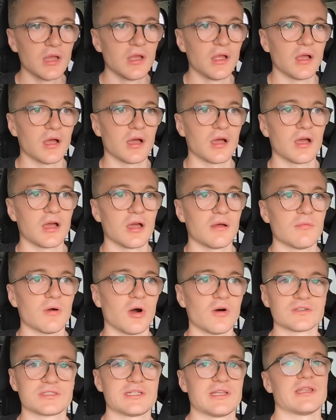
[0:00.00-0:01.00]

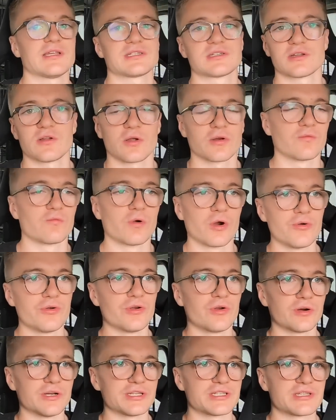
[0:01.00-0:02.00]
Obviously there's a lot of road
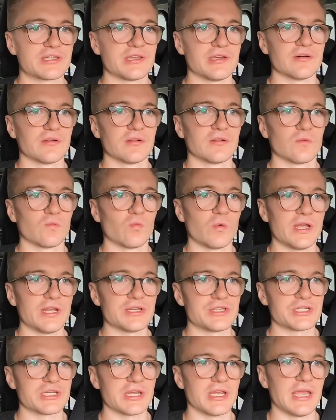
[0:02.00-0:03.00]
noise still,
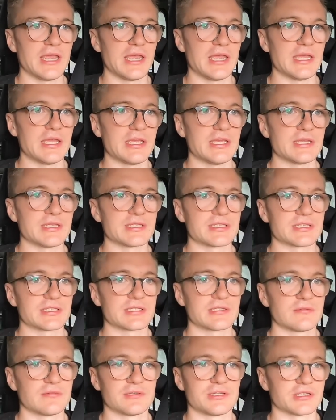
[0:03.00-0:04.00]
which
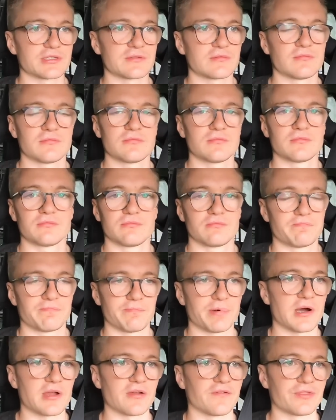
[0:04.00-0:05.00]
is just
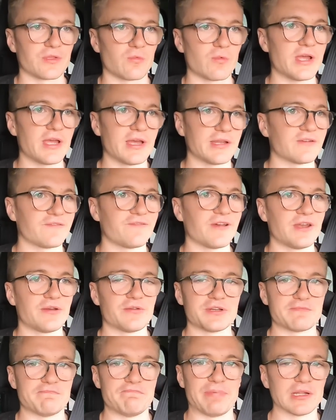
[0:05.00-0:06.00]
part of the way a Defender
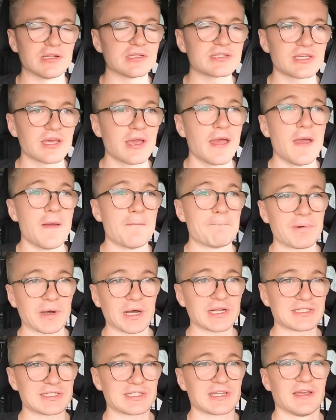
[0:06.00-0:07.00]
is built,
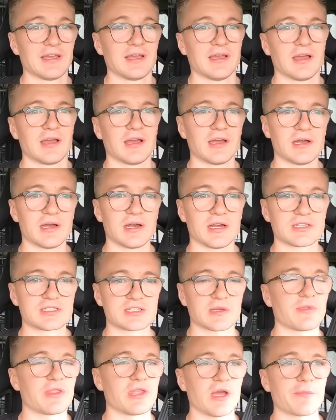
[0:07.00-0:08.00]
but as
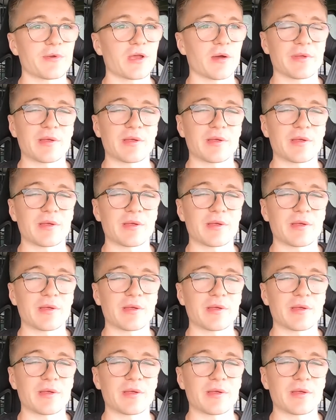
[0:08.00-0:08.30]
some of the upcoming